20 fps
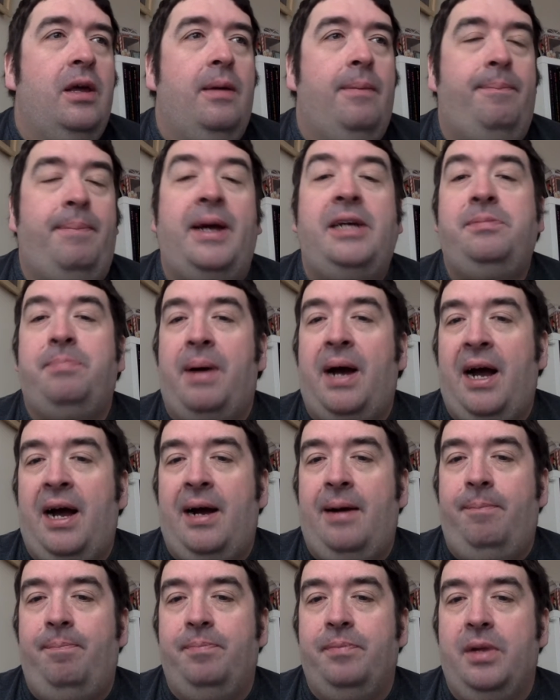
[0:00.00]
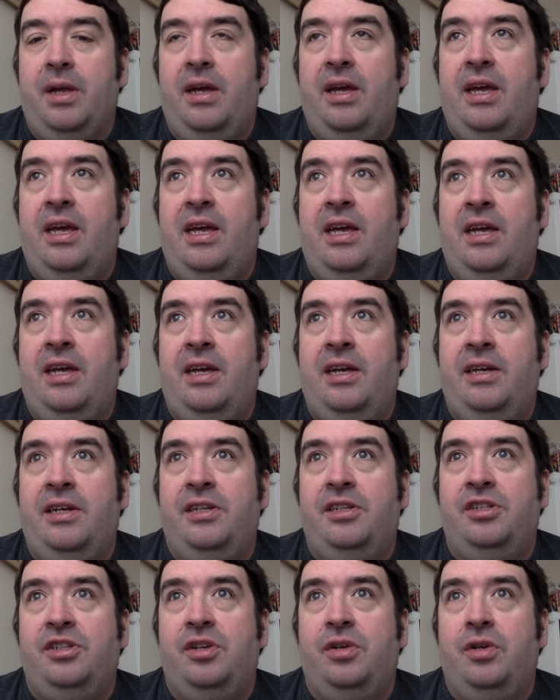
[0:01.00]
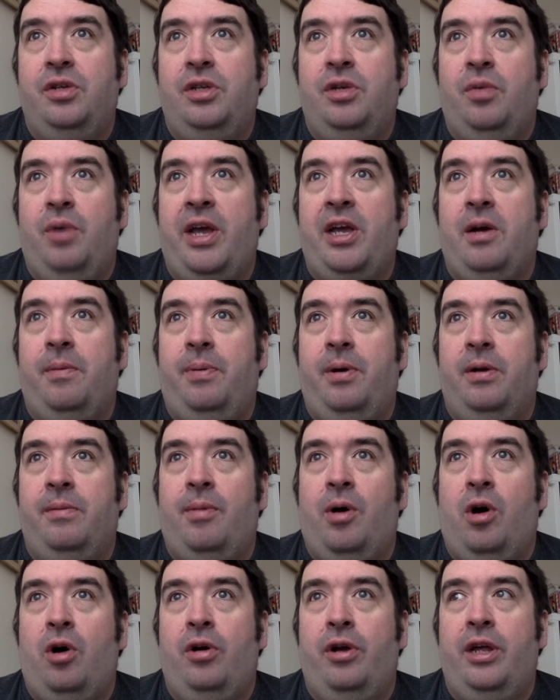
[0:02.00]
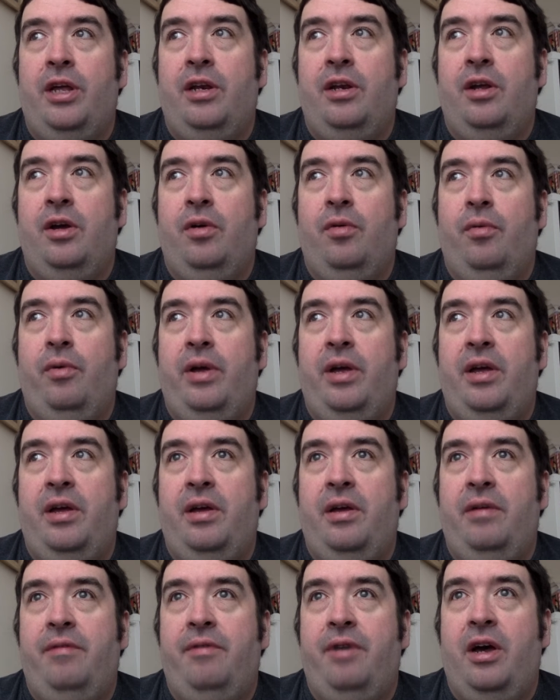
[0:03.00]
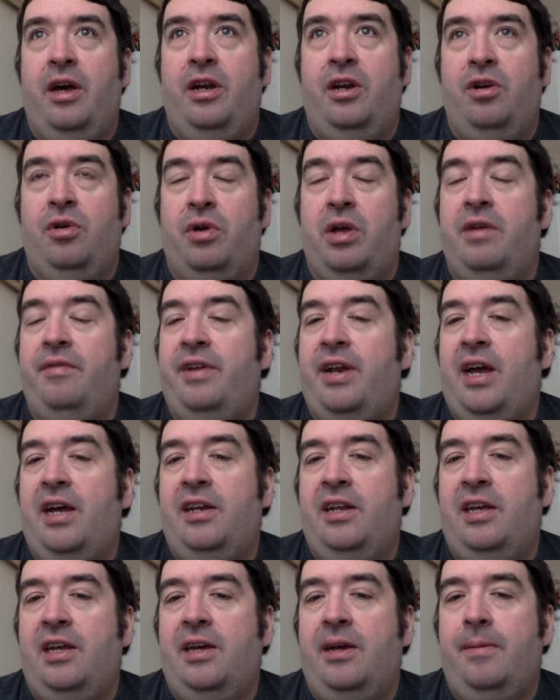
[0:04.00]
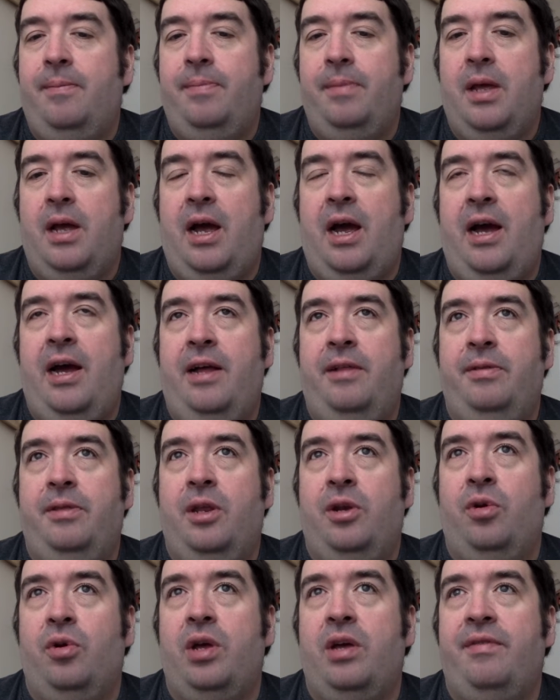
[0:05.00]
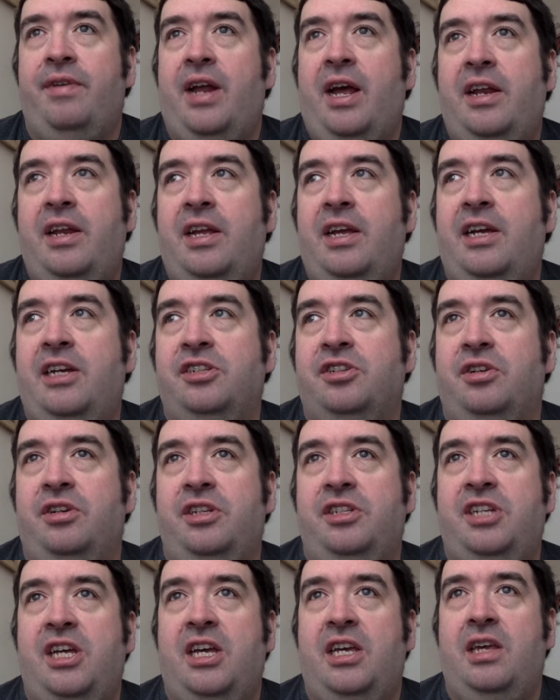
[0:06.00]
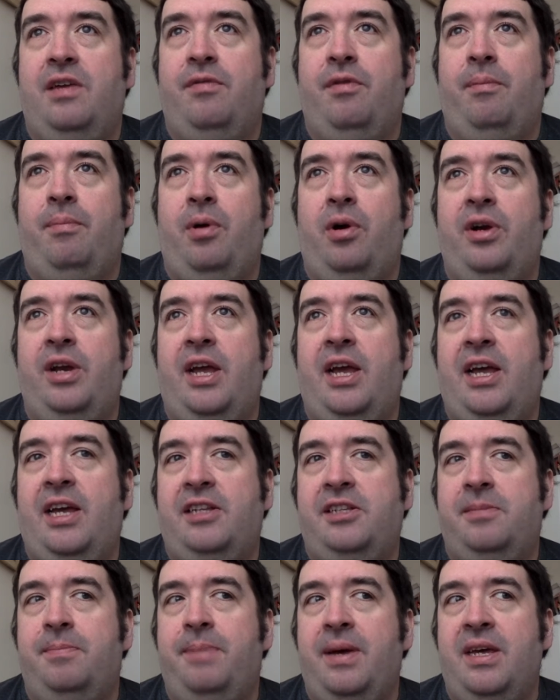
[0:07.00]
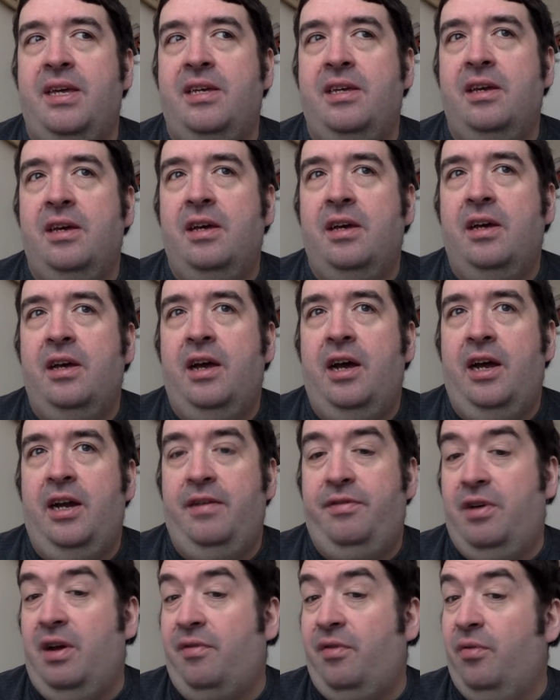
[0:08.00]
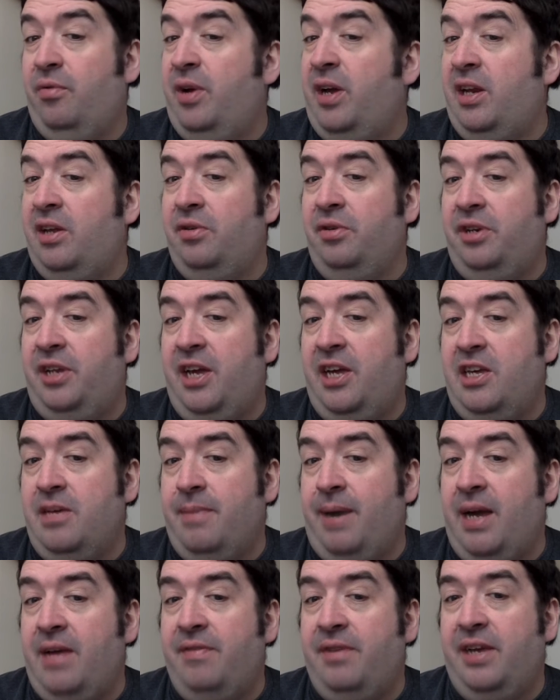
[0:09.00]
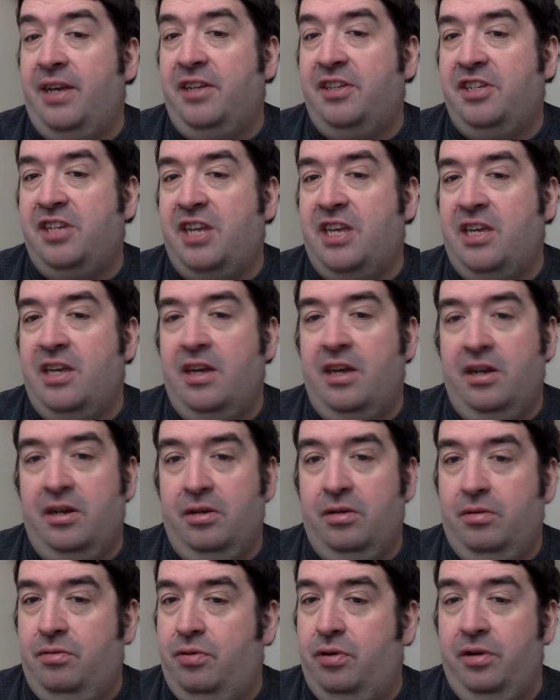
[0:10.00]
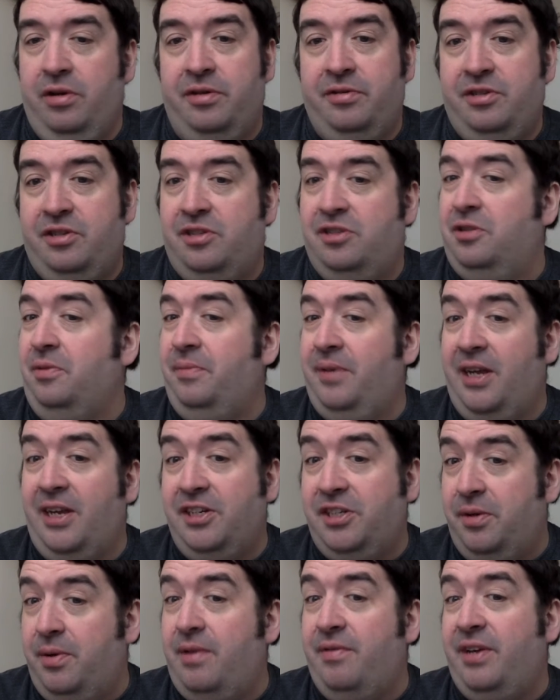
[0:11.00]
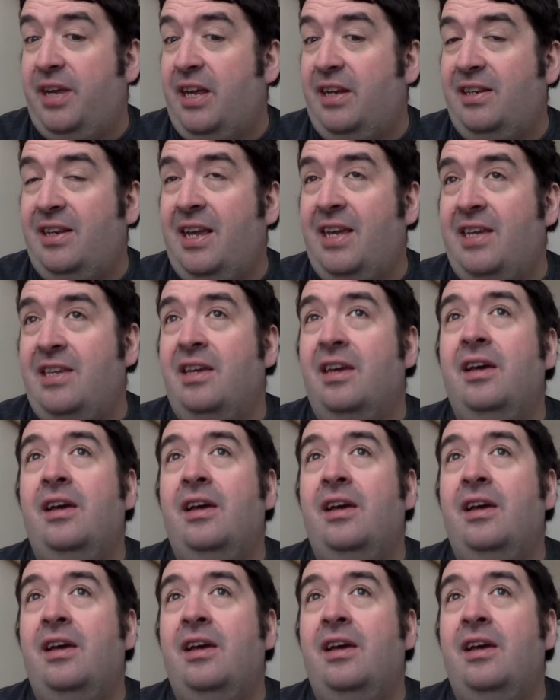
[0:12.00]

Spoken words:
Best part is you wake up on the morning with a nugget of an idea, and the nugget of an idea is going to take you from point A to B, and if you have a really good day, you might even get C, and some days you even get D.